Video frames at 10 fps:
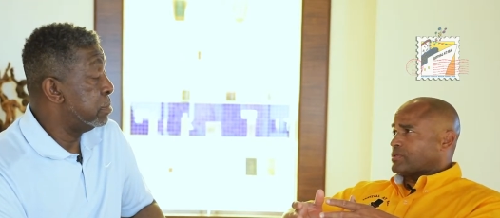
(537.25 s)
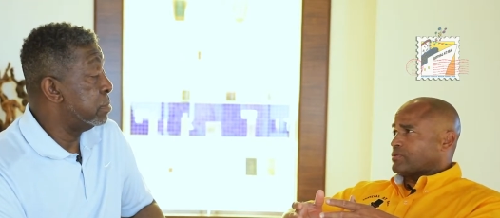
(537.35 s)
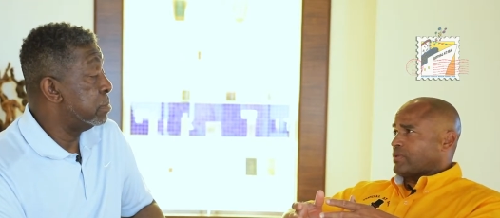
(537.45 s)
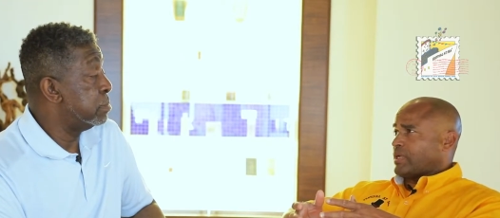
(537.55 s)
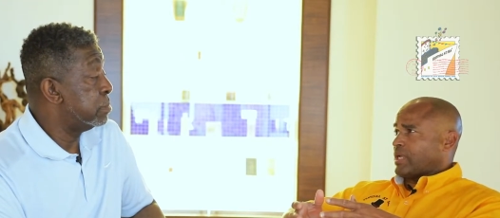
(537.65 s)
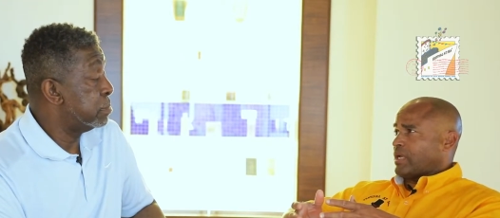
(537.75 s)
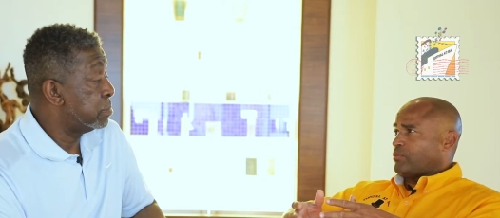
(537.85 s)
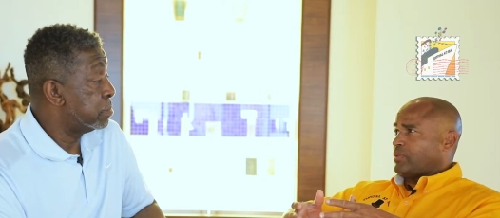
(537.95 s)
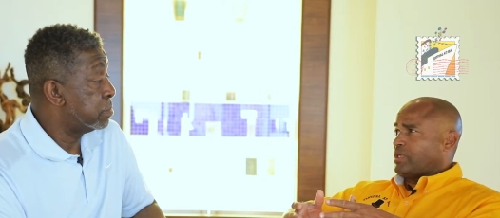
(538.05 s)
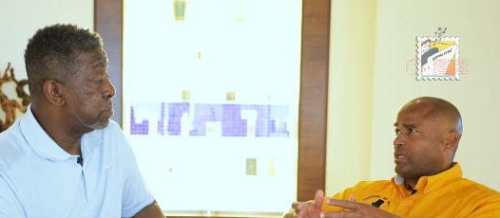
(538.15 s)
Speaker 1: mm -hmm. right? I
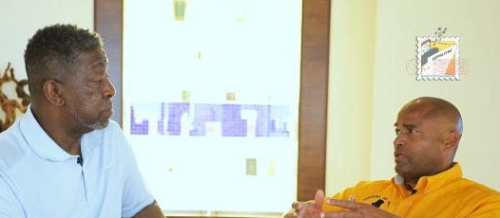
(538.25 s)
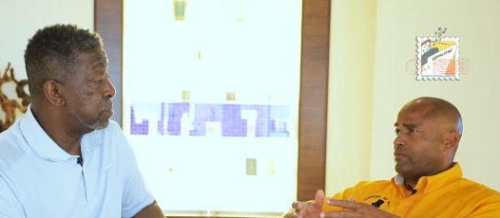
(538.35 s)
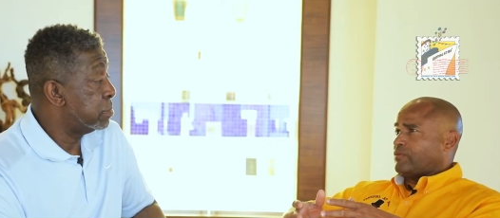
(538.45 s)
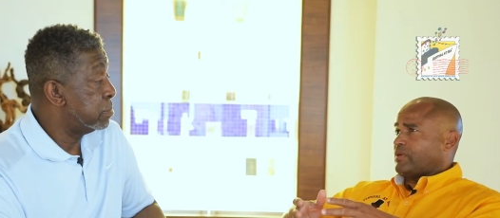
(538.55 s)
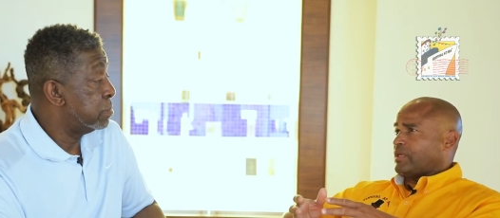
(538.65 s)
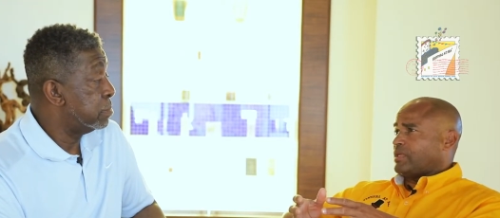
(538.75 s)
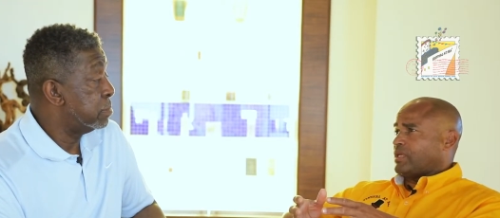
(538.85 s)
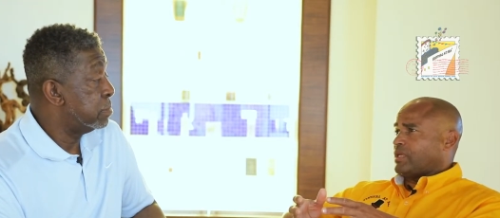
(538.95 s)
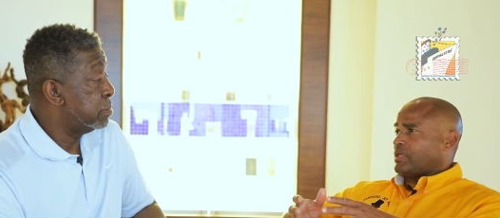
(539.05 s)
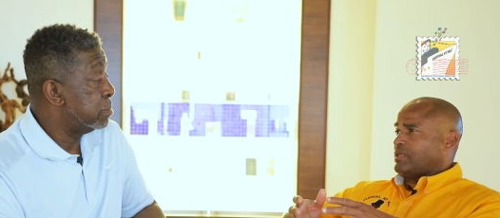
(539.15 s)
don't believe
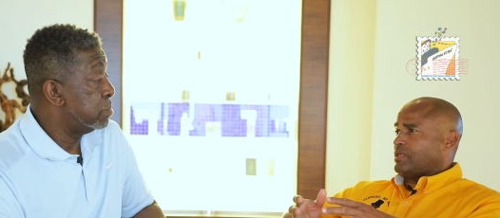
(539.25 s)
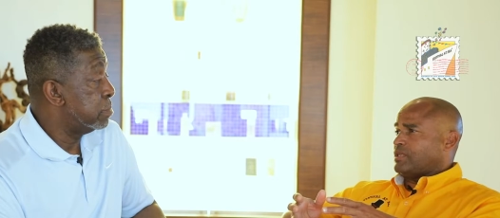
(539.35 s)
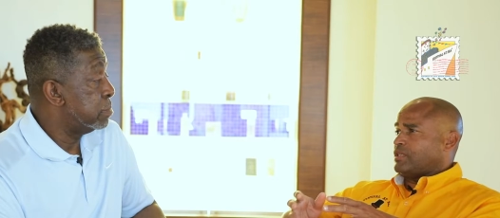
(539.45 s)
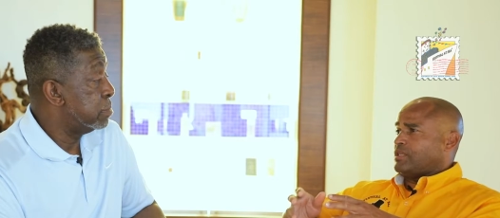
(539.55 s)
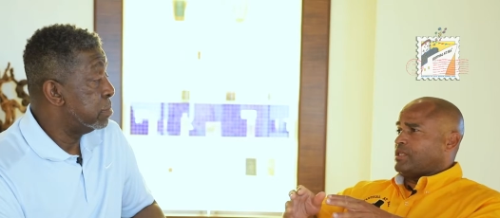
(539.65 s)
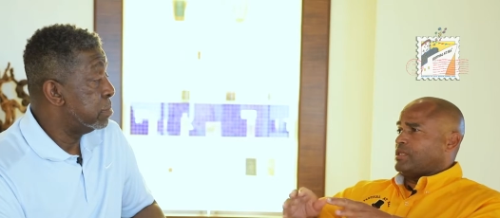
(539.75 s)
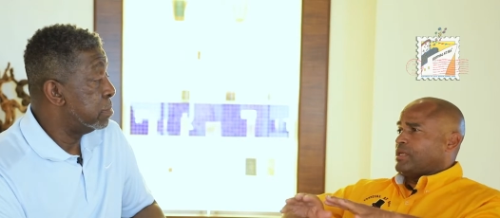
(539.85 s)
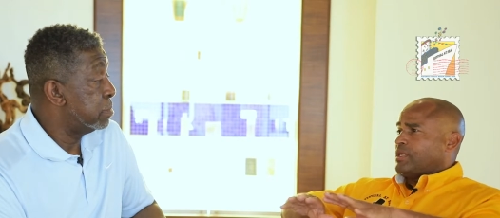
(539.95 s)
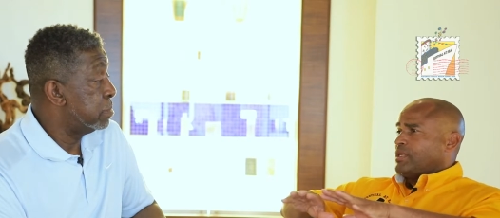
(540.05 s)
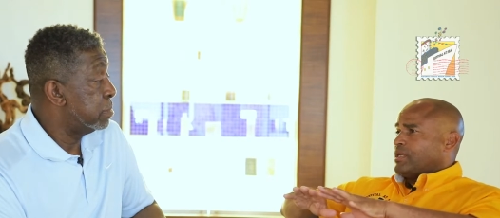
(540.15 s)
in in
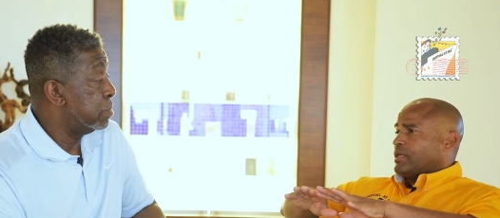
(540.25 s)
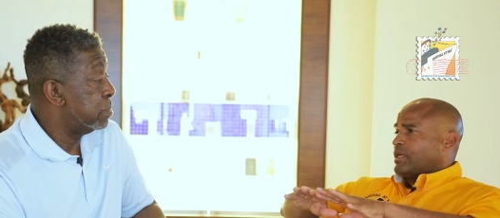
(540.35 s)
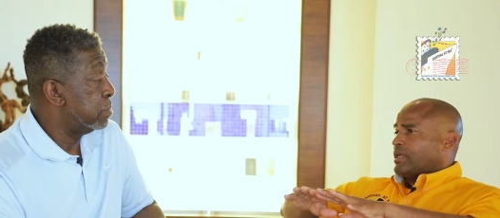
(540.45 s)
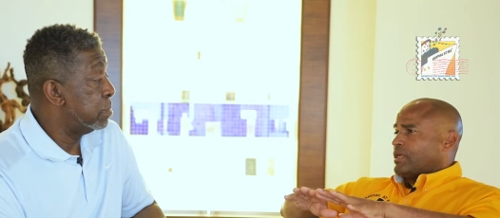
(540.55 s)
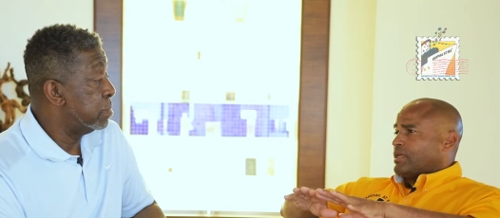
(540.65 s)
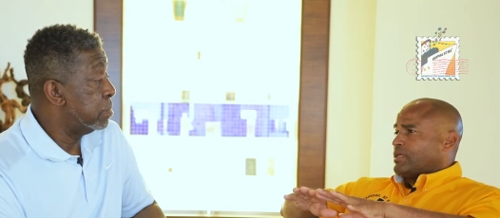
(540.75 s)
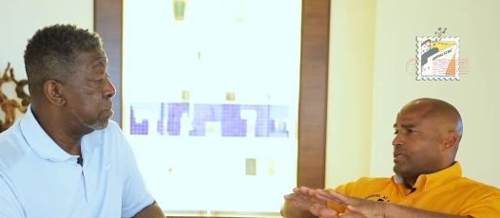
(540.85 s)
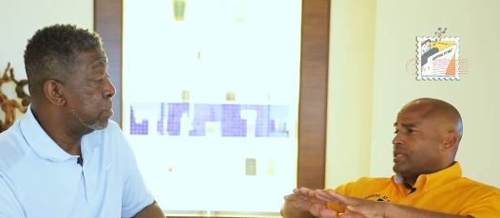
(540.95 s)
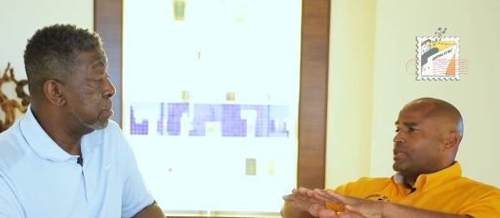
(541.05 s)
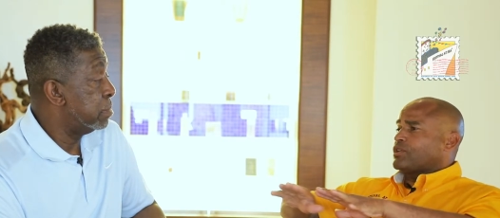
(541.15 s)
uh,
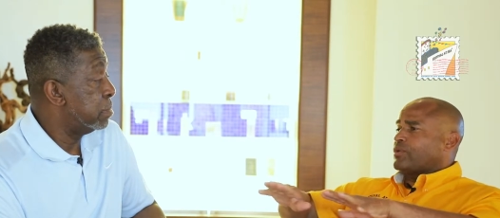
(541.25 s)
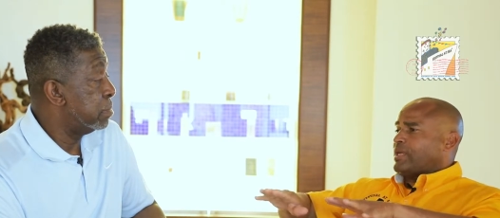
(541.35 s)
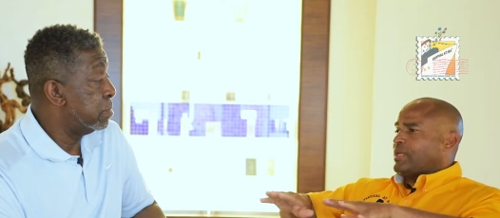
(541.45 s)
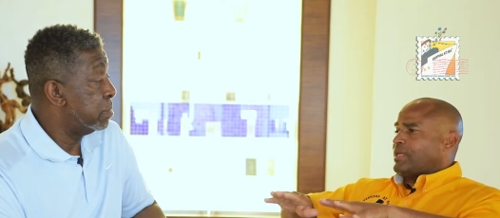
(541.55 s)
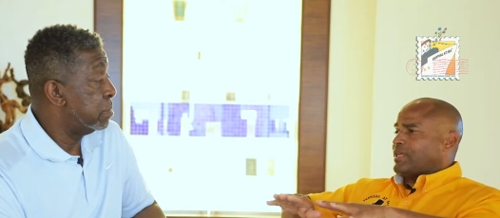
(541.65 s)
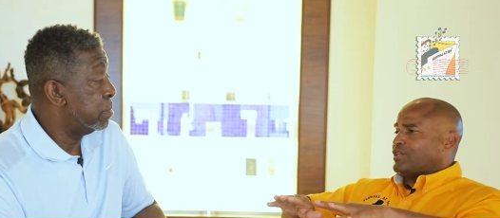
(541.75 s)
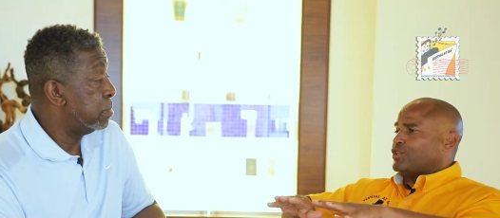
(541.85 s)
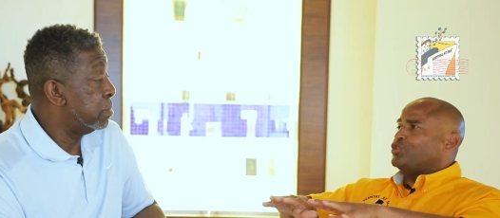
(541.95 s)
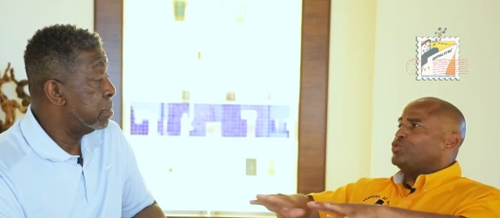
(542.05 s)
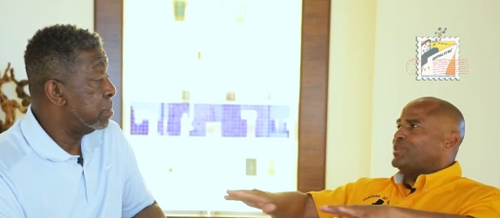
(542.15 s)
denigrating and
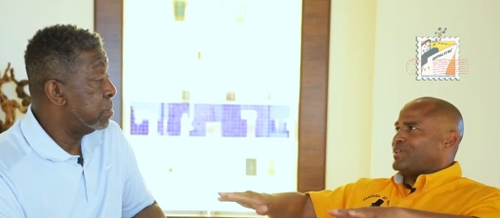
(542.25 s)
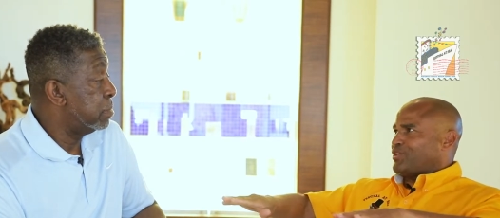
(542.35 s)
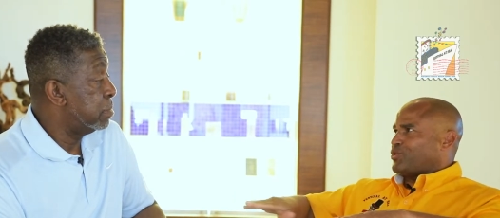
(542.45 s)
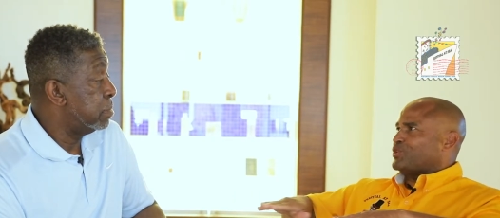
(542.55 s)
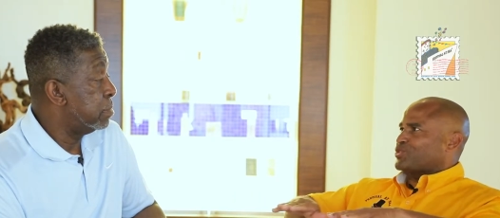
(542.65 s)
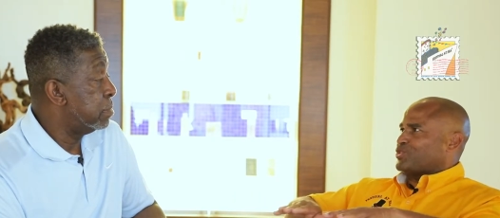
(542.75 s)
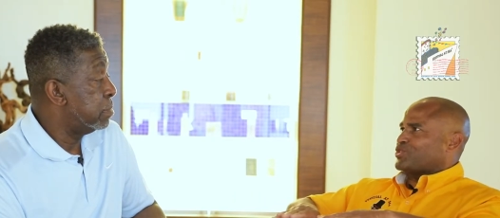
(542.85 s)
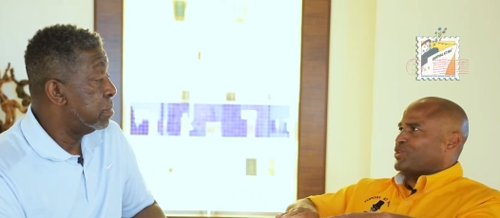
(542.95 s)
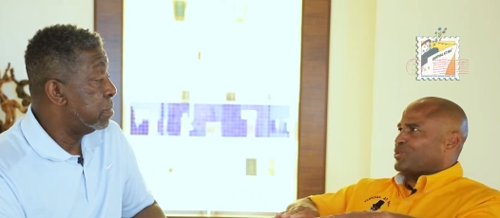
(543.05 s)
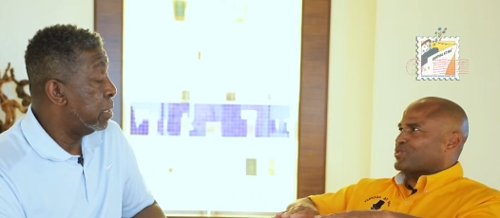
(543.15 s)
denuding the
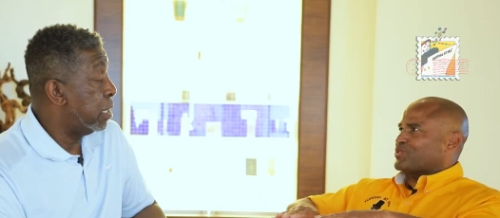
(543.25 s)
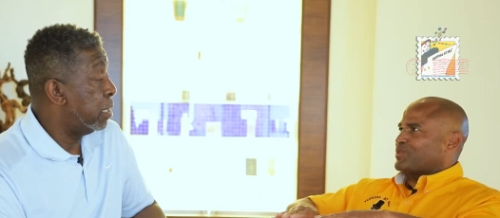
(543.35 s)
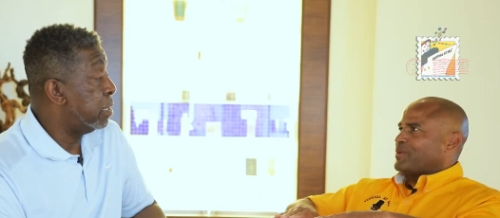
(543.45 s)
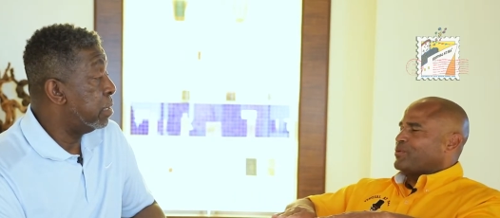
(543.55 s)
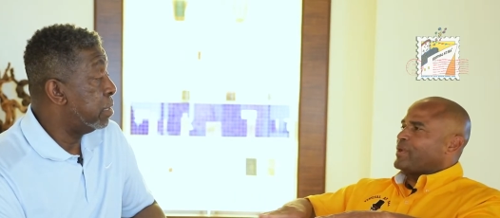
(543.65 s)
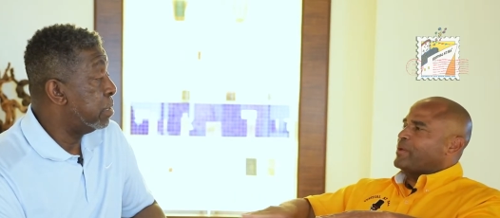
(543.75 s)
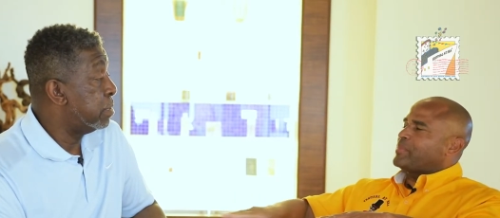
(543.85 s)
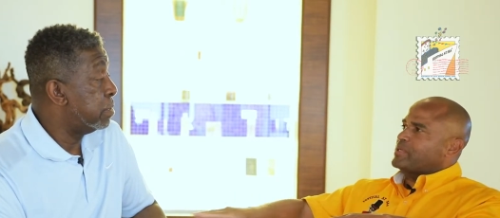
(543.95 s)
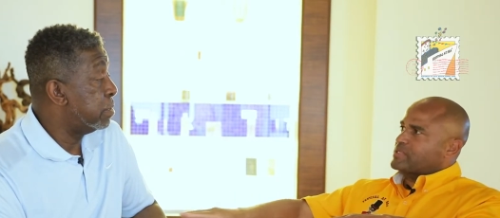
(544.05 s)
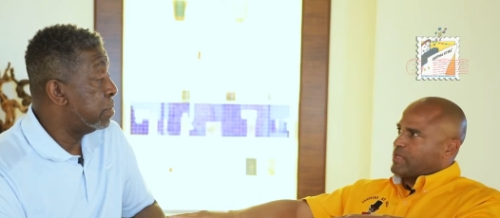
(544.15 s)
Christian church, uh-huh. right? Because